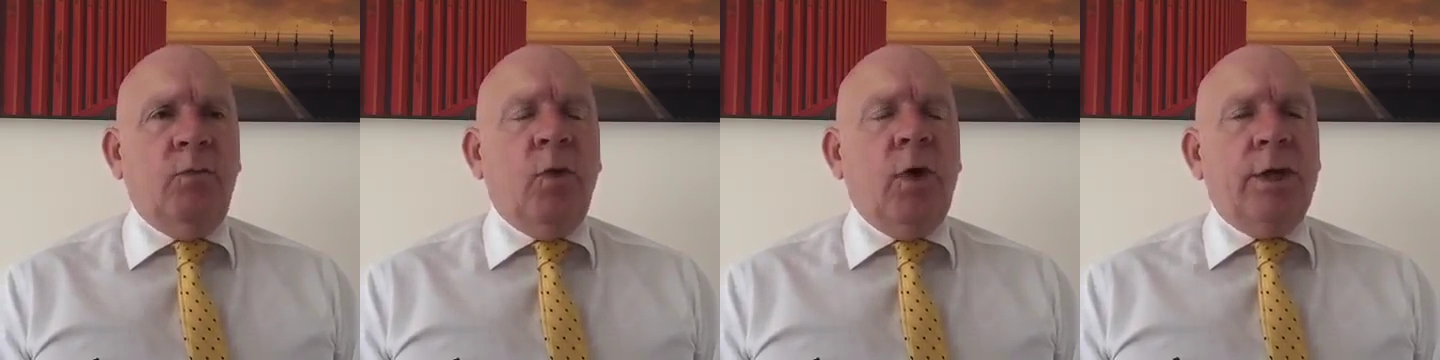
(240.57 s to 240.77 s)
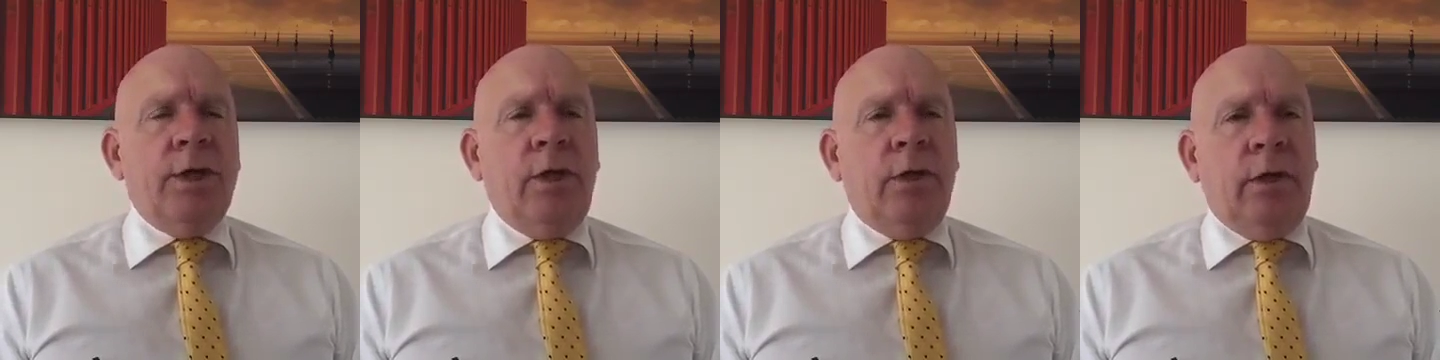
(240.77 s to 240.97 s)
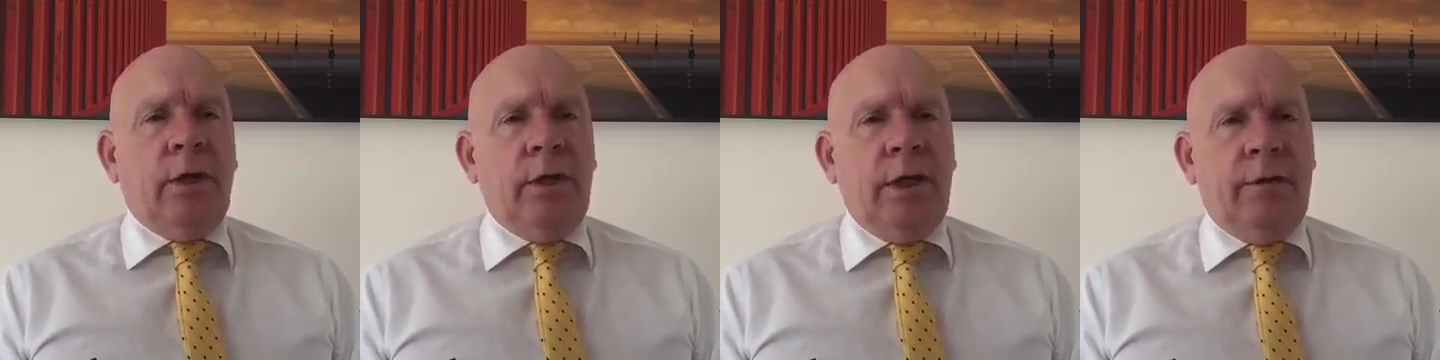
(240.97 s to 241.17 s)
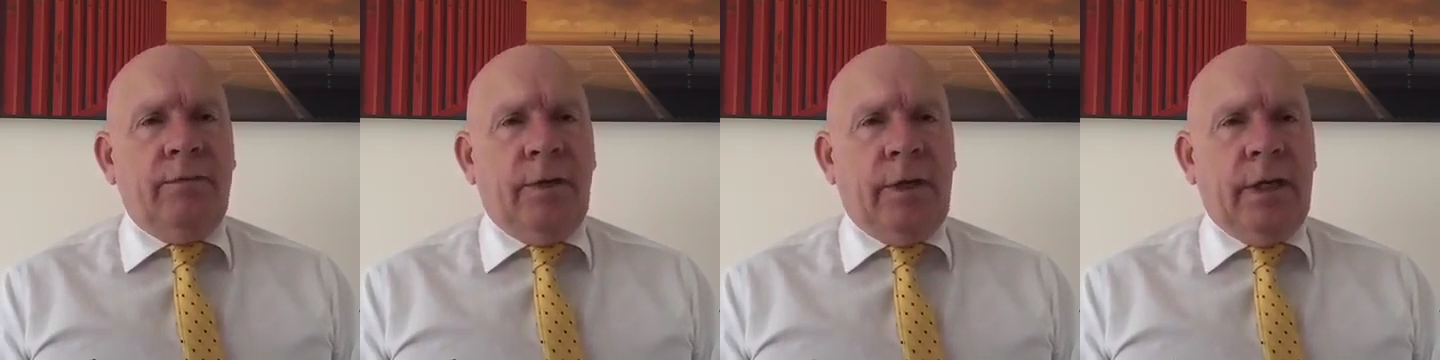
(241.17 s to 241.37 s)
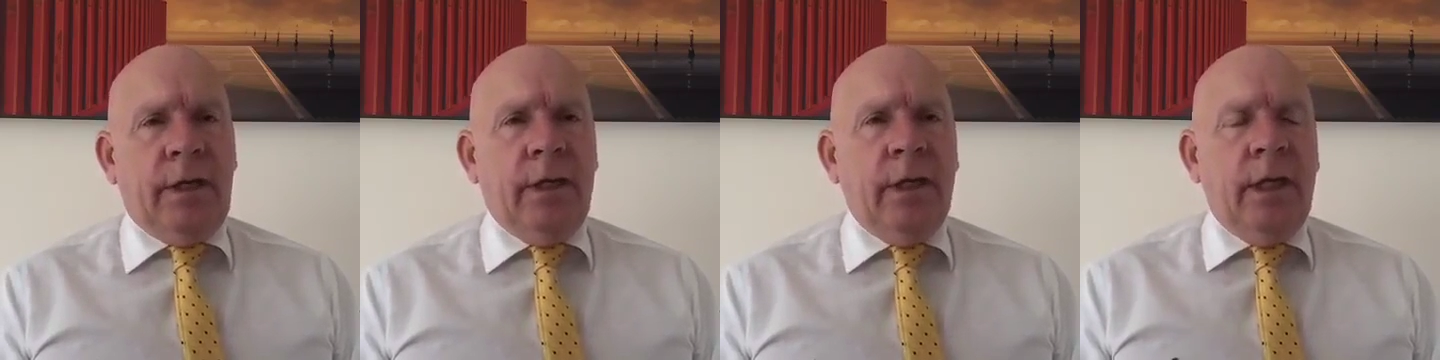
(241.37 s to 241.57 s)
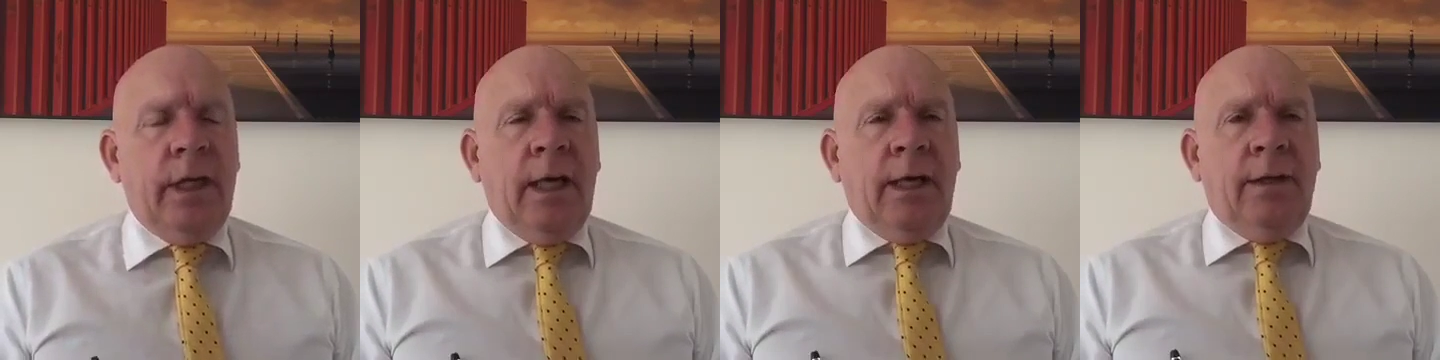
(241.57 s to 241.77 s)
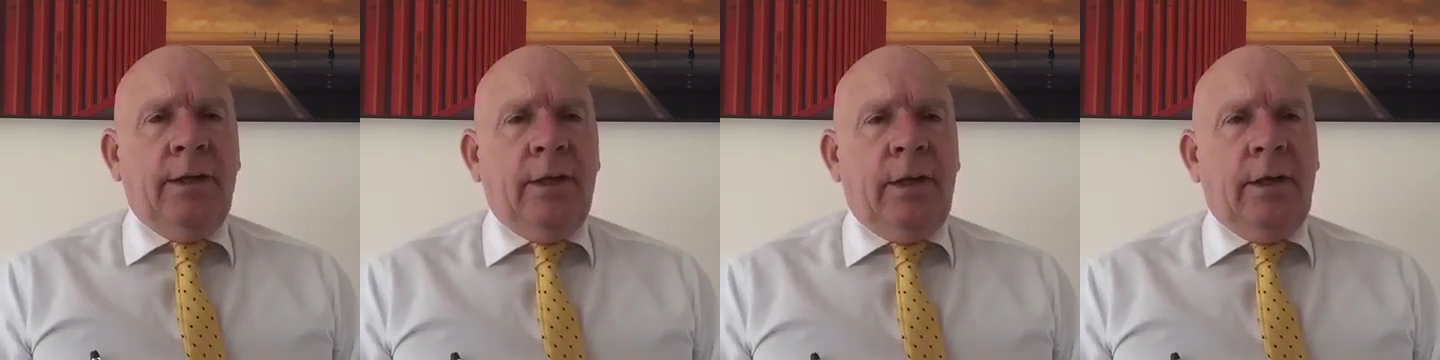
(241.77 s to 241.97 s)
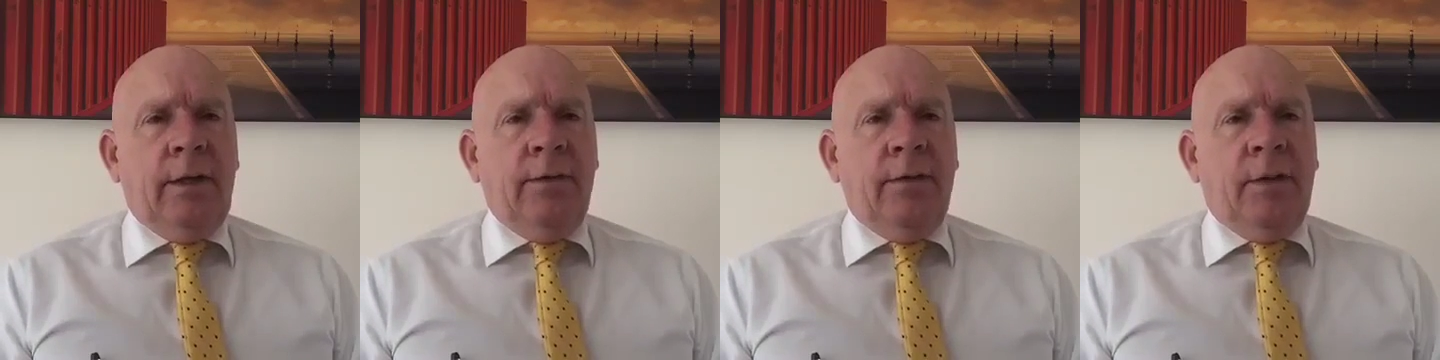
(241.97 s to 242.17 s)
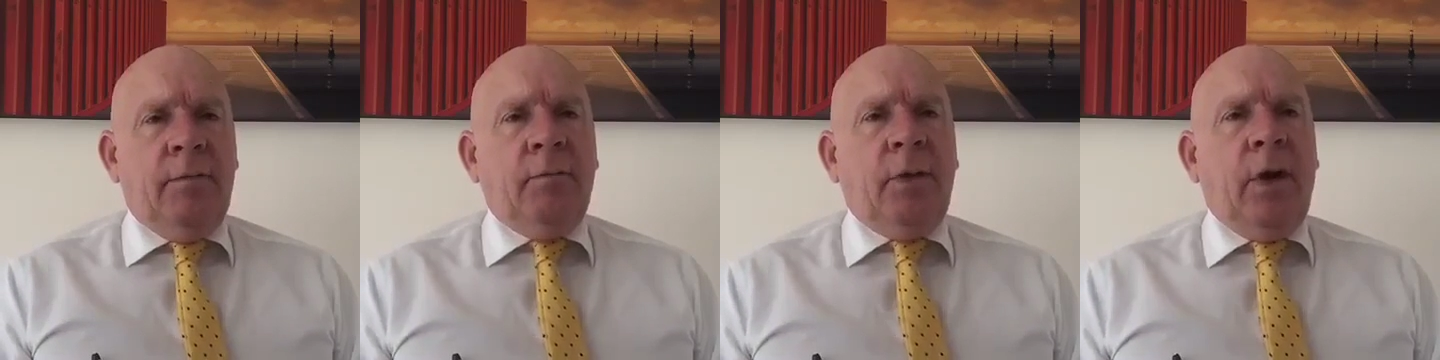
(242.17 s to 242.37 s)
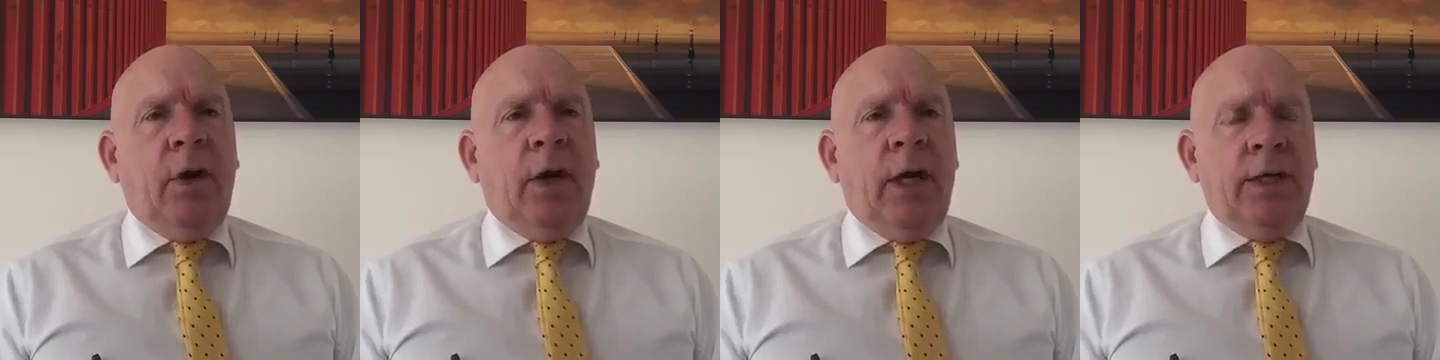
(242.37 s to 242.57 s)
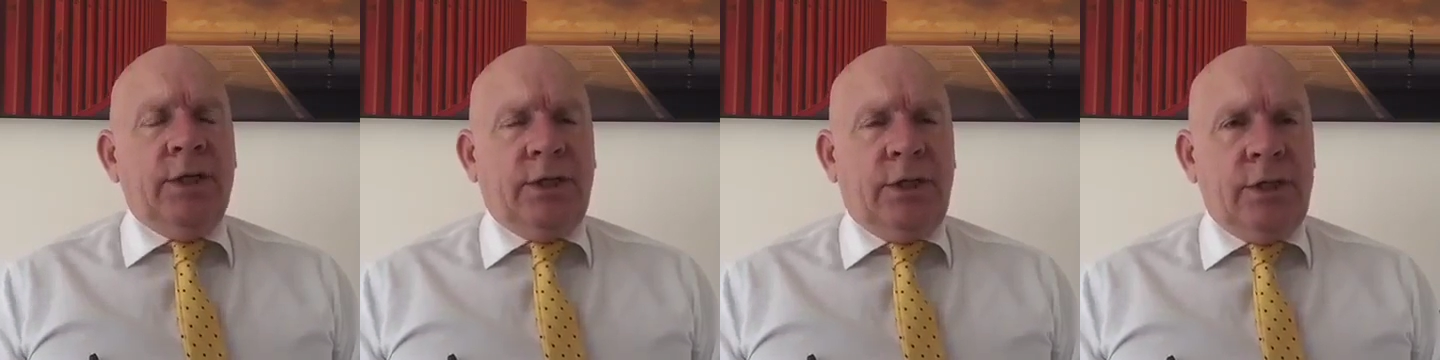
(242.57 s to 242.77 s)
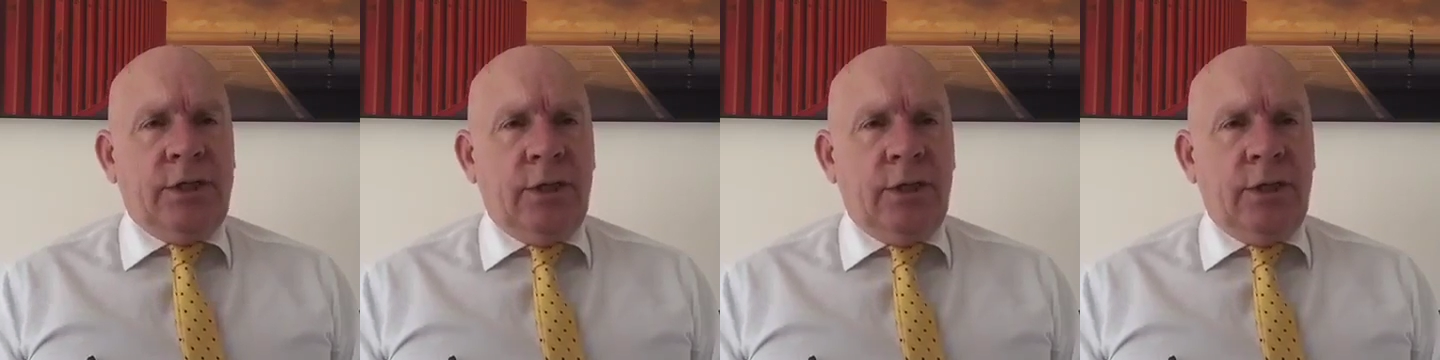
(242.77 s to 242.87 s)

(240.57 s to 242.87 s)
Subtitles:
What you're leaving the buyers to